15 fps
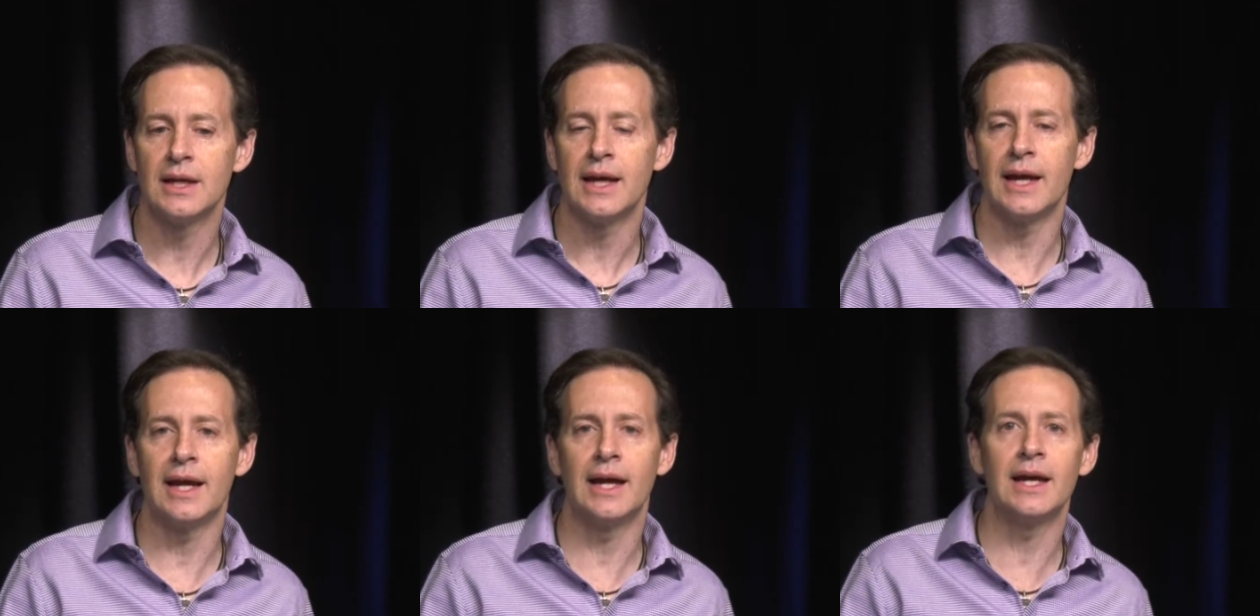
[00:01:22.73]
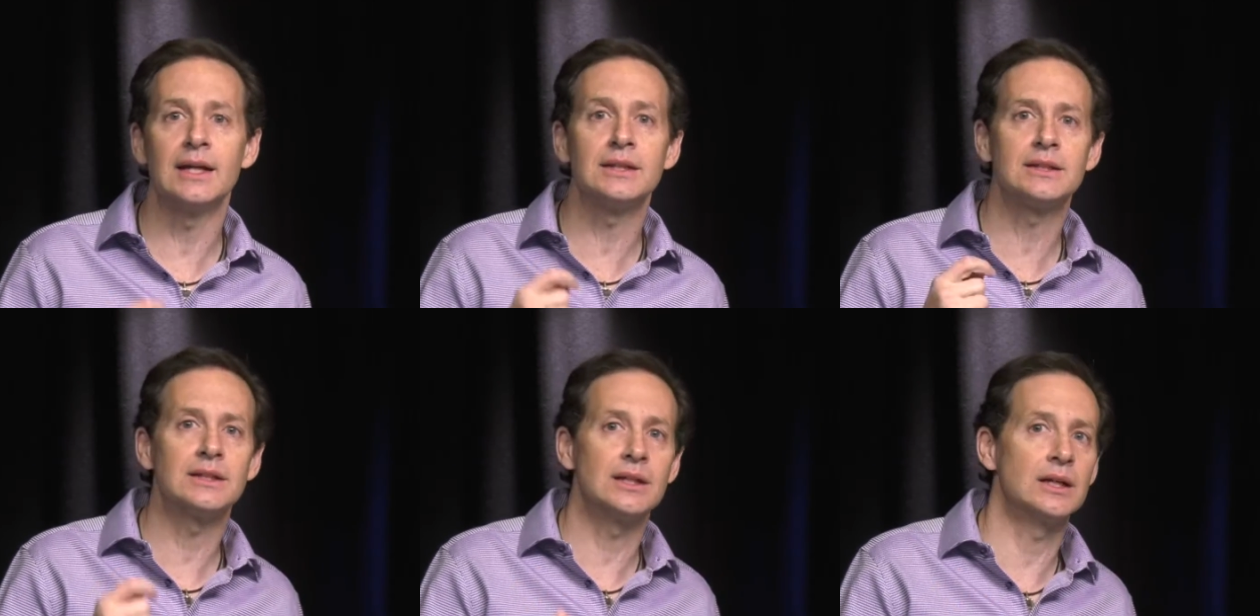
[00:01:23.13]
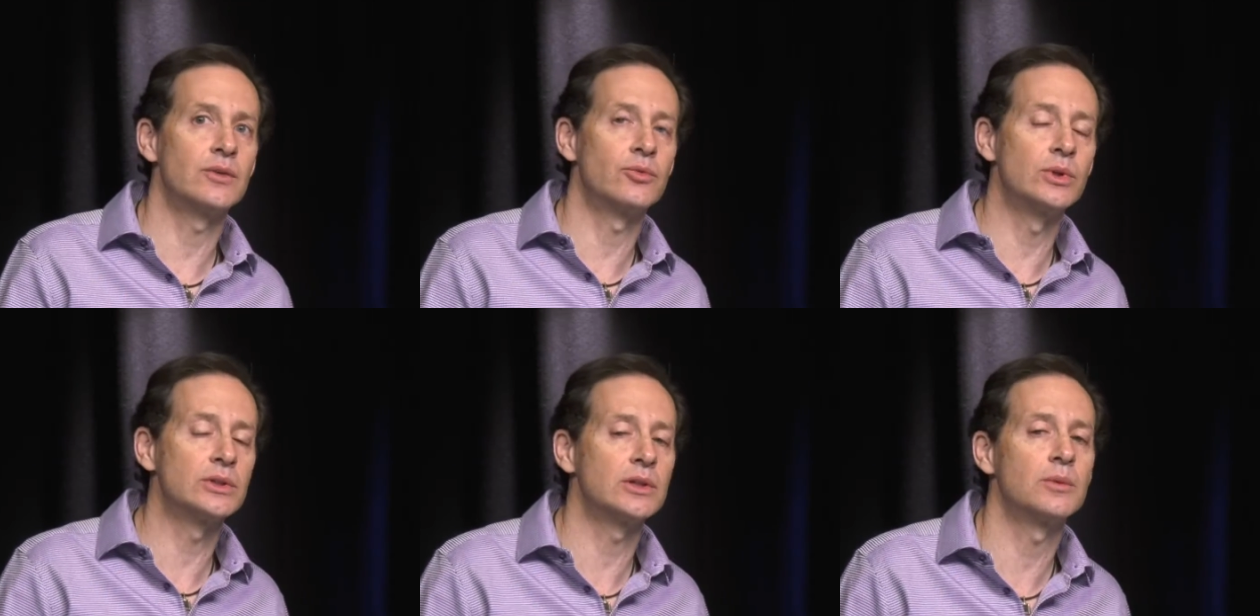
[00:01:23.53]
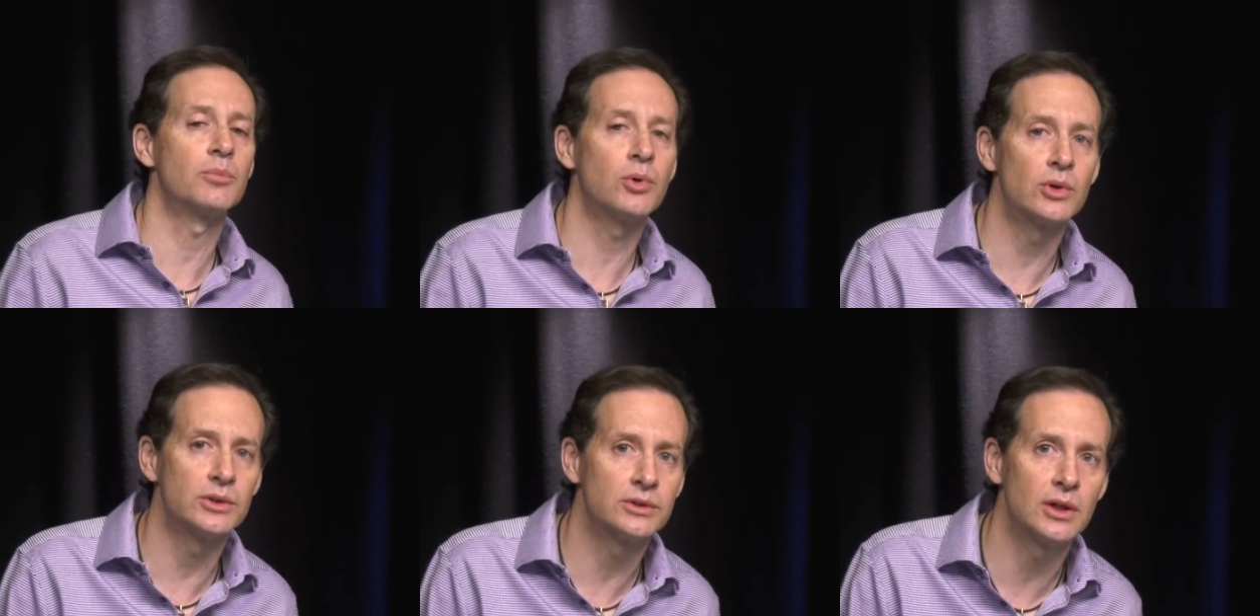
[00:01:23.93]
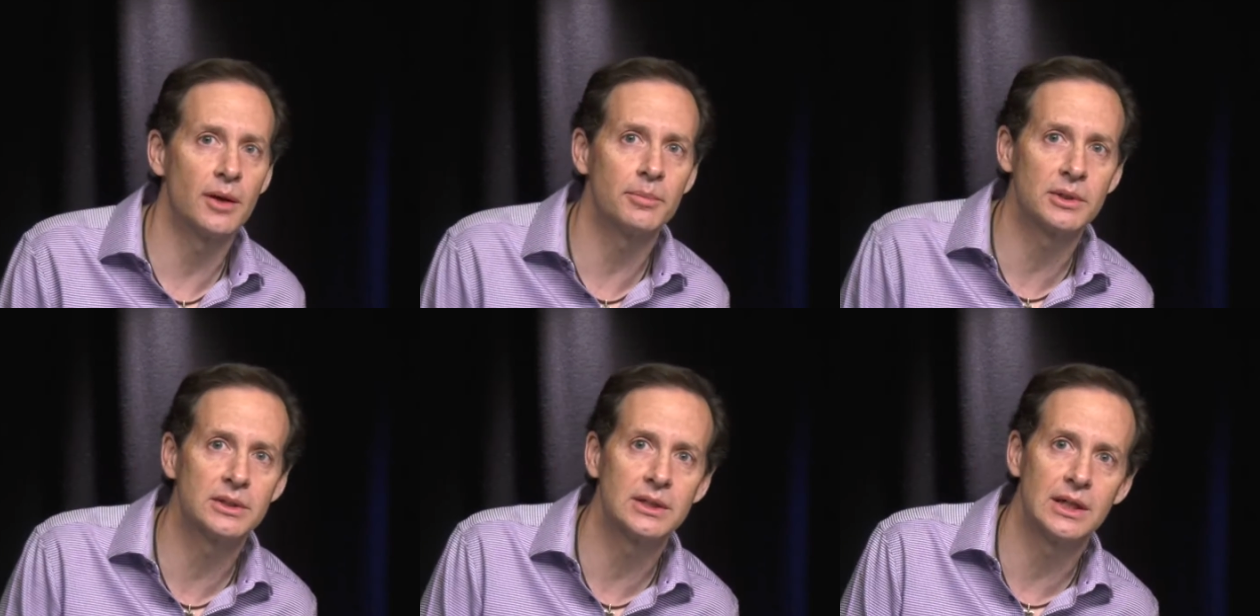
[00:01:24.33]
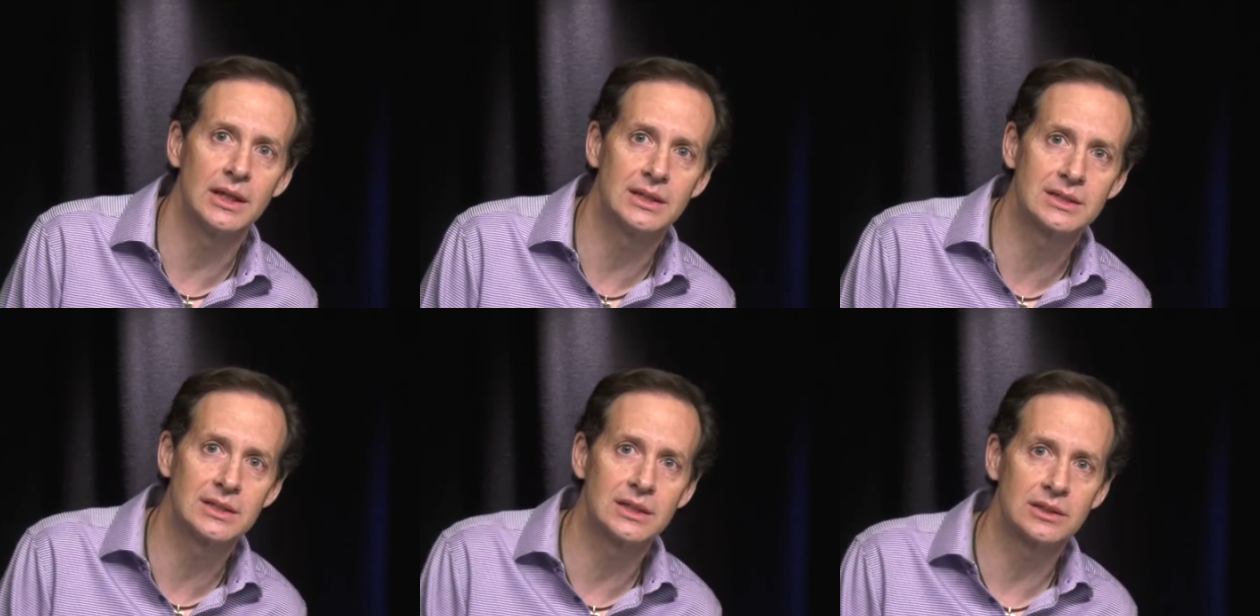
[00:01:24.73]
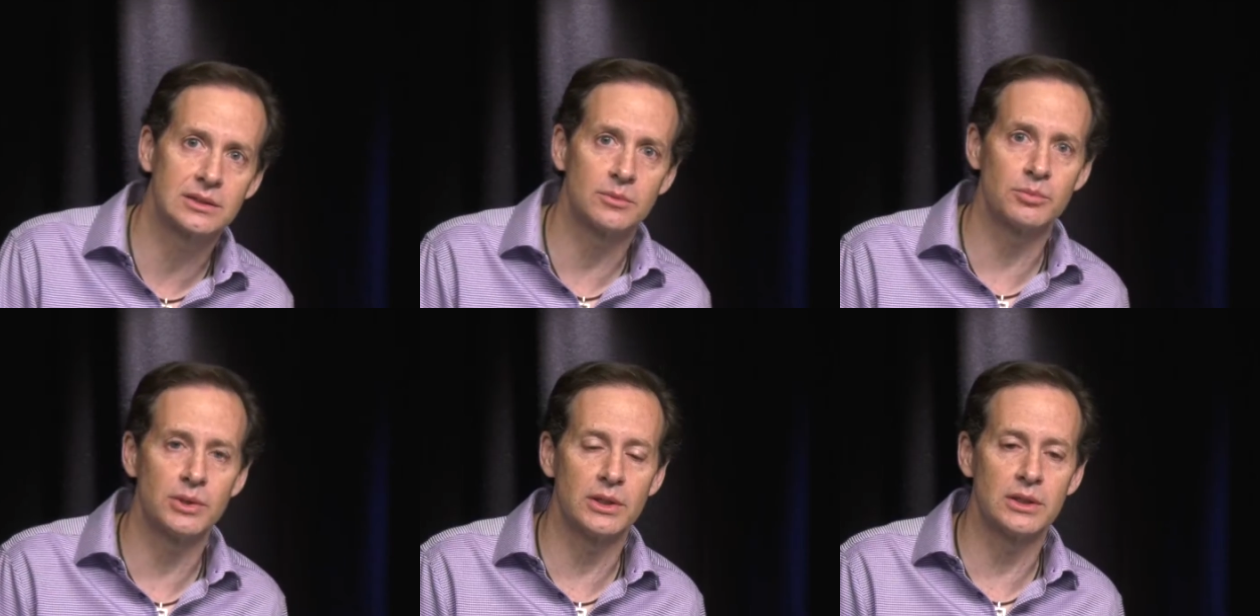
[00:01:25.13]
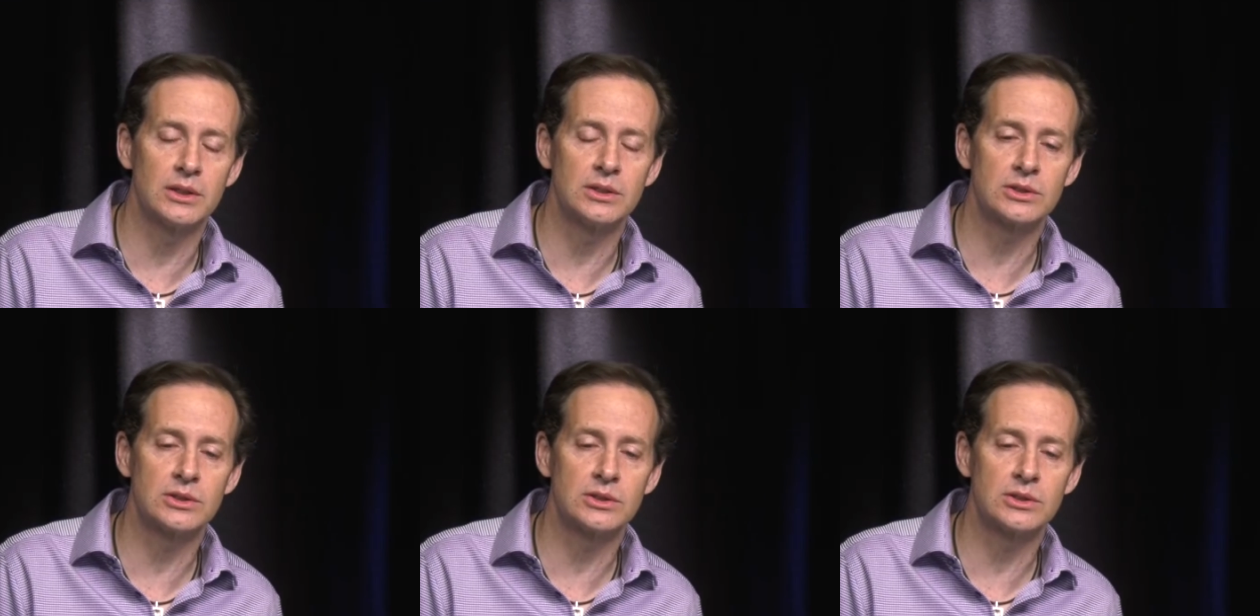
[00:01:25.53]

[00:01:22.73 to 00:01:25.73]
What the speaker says: and a really important topic today is discipline.